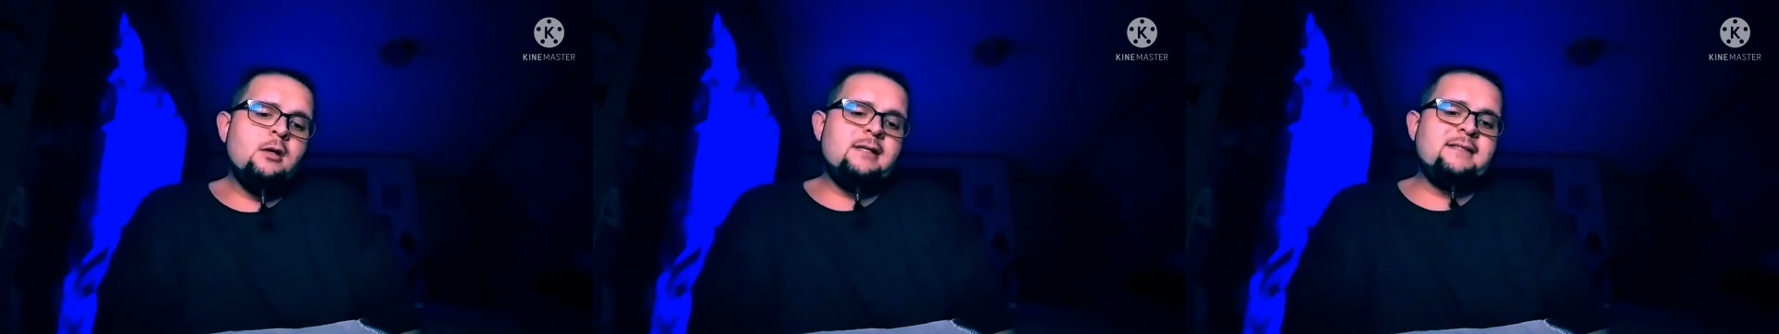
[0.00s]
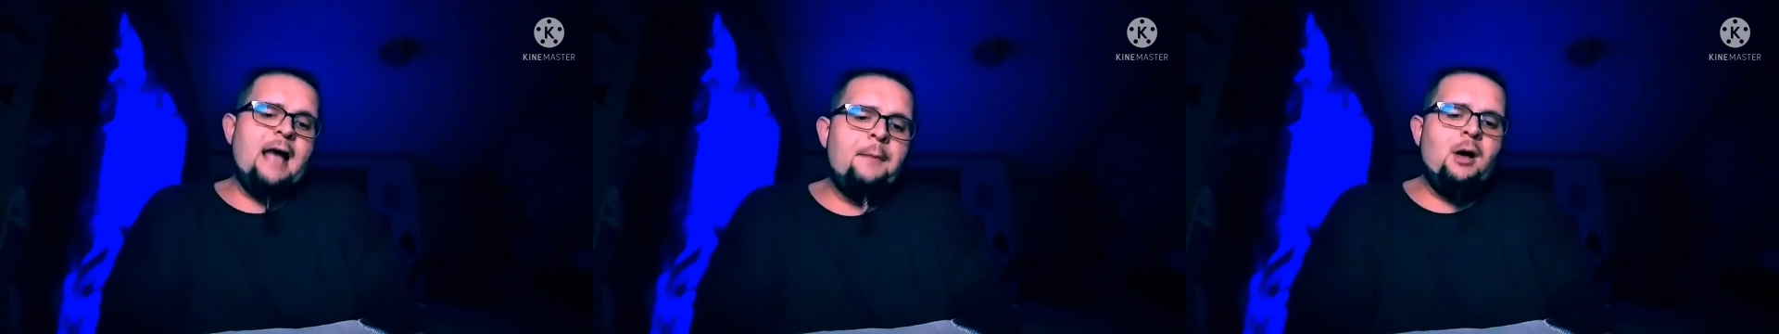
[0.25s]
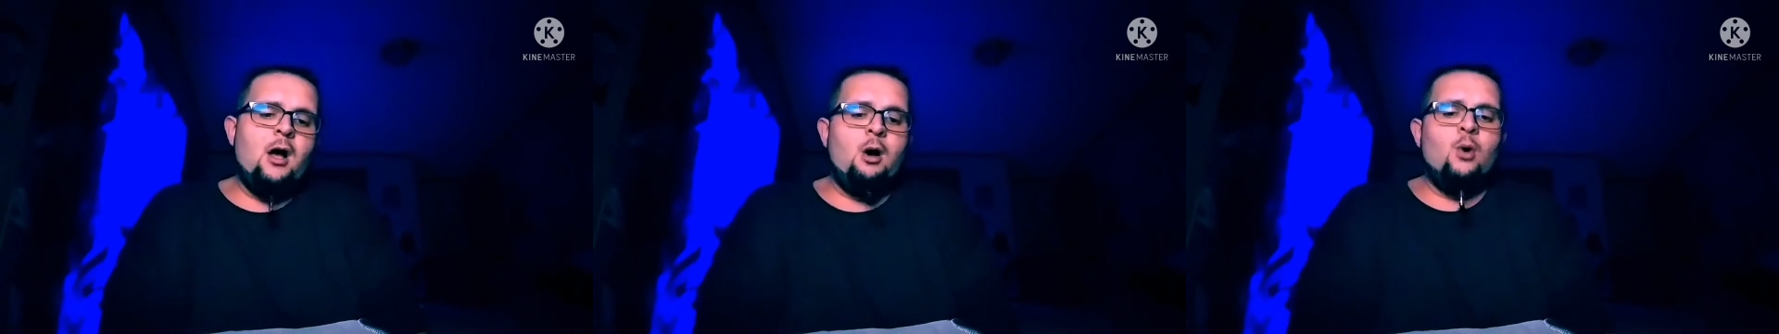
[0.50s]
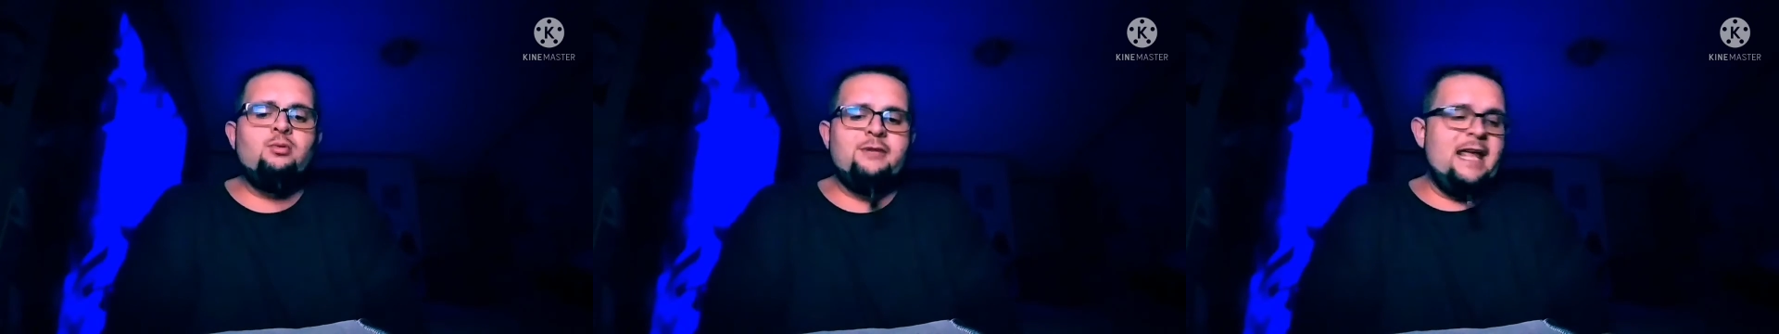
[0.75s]
Cause I'm my
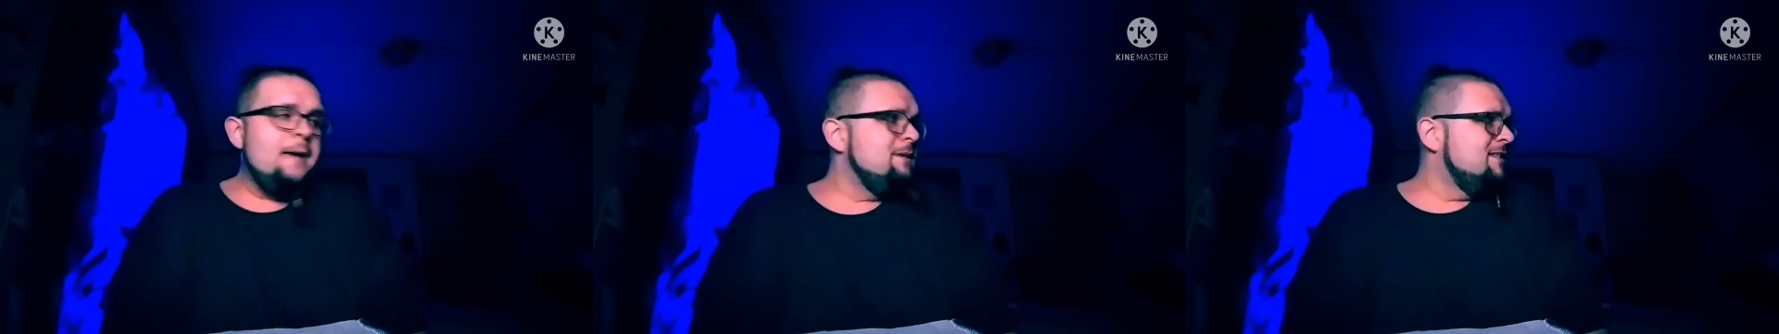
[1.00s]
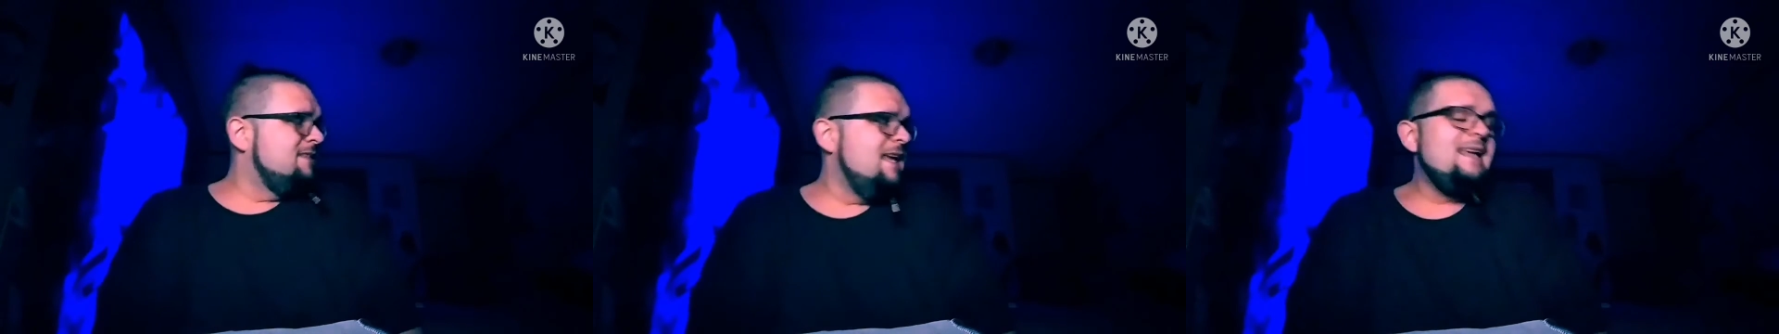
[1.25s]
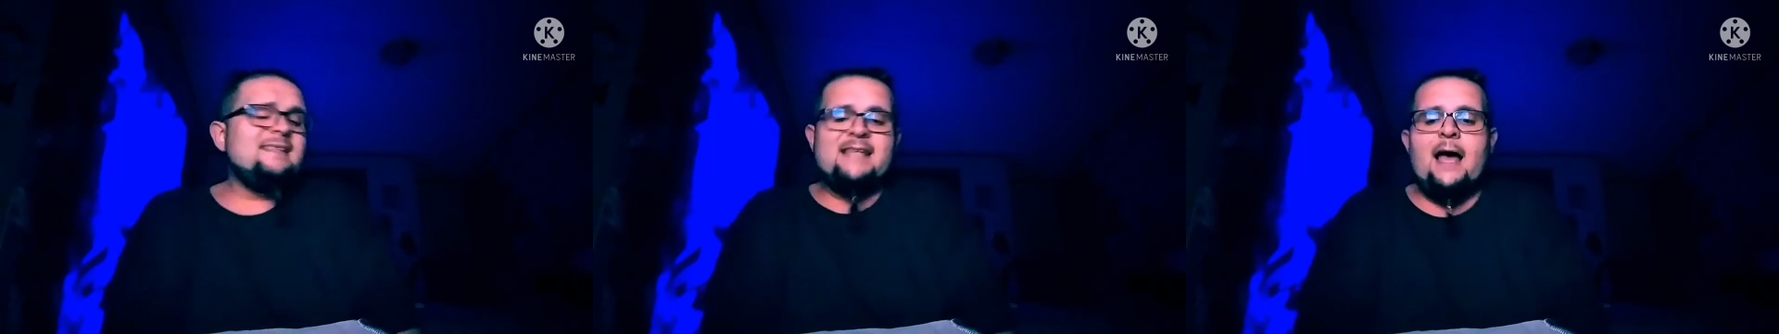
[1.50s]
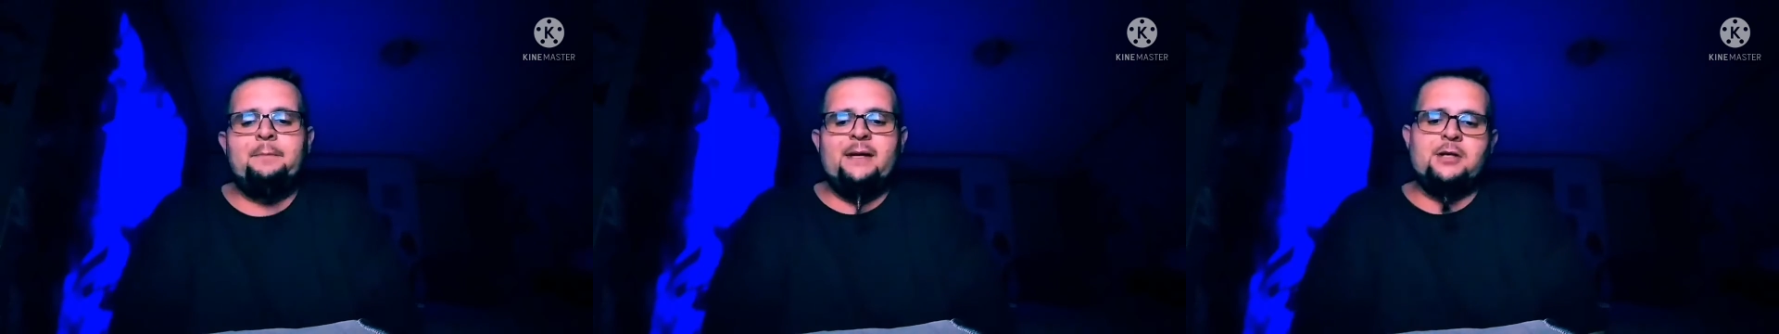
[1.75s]
own nemesis.
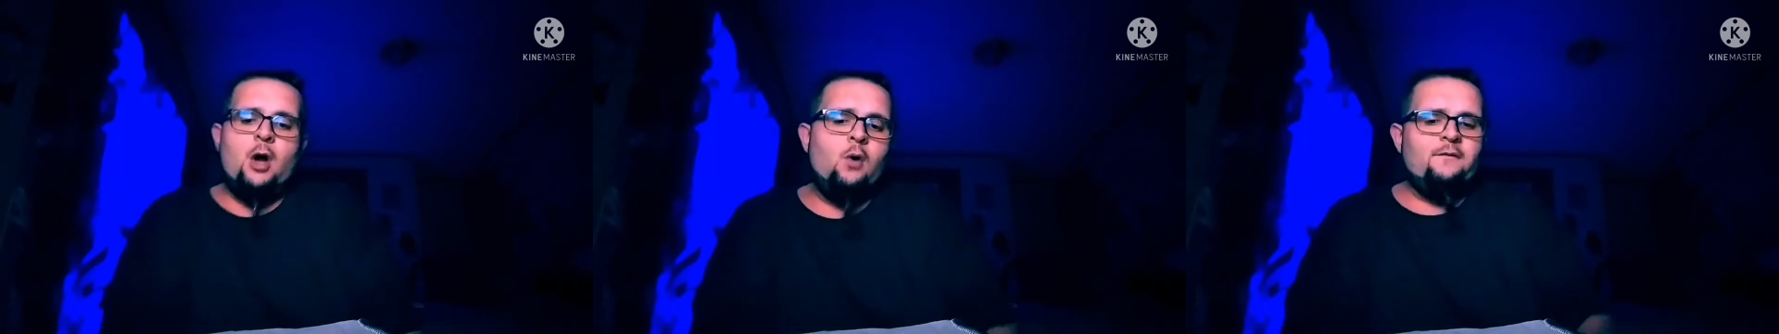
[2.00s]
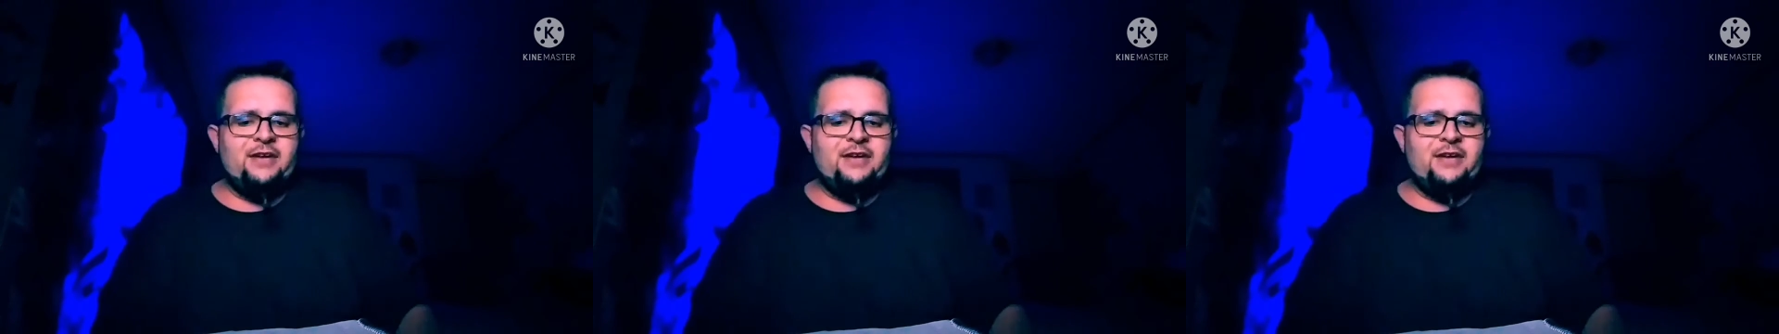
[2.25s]
I be known